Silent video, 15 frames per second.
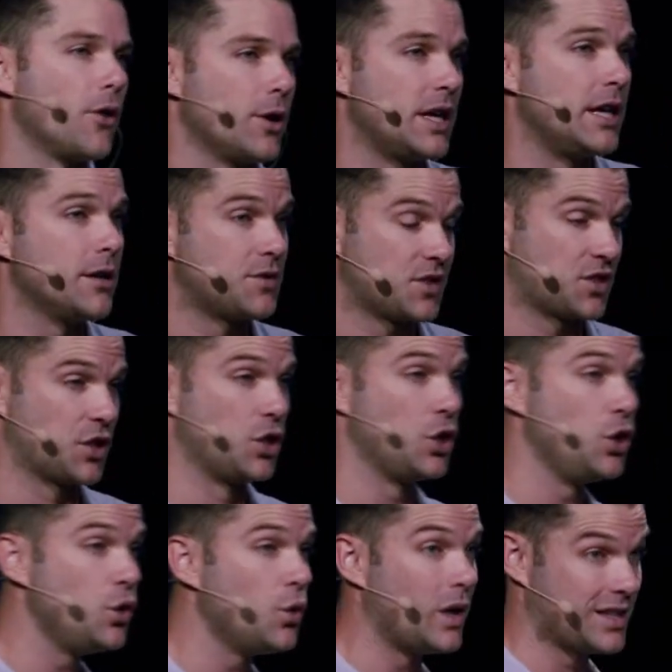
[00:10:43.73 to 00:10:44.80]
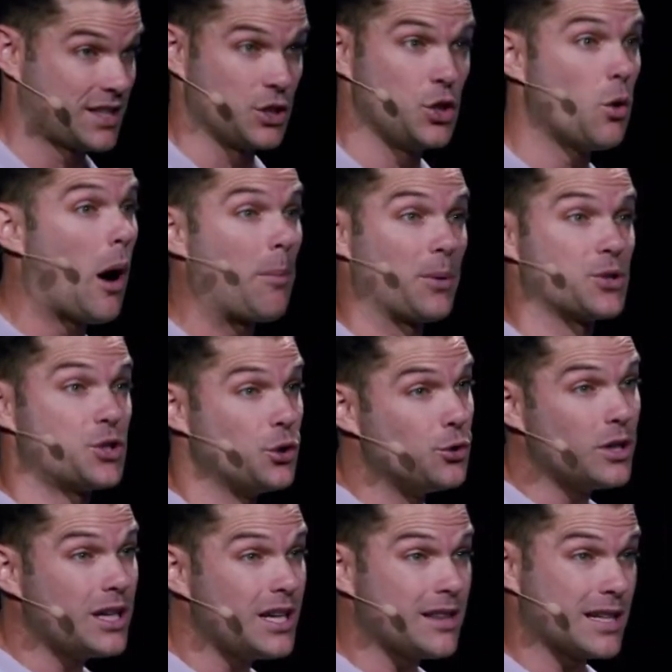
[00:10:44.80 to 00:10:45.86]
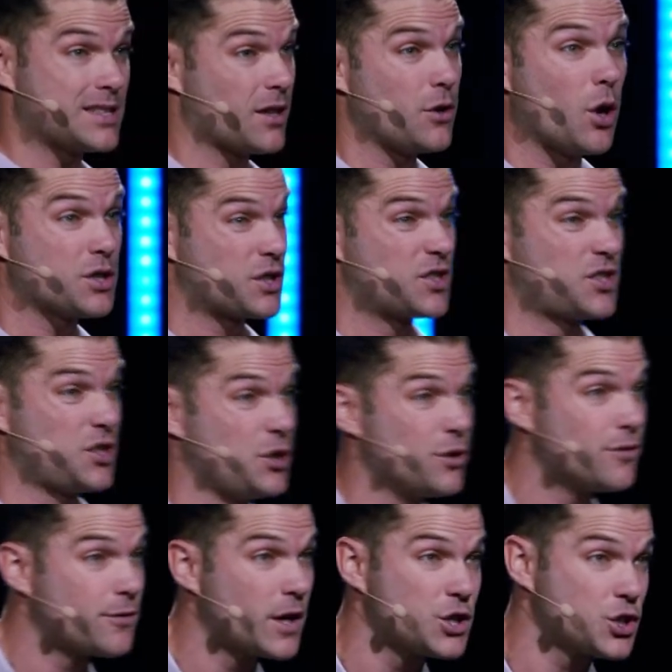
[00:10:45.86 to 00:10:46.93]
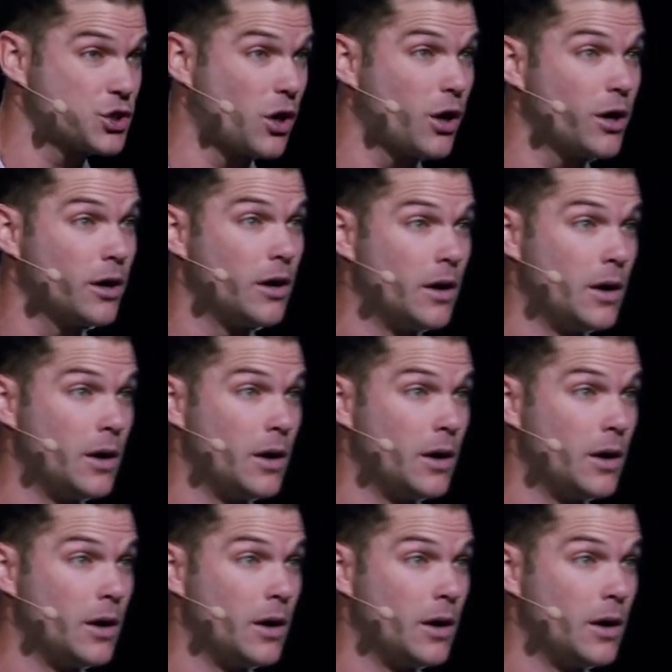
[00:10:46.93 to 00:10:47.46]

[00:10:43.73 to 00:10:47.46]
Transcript: He gives us a new, it's a new opportunity. That's how you have to see your fresh start.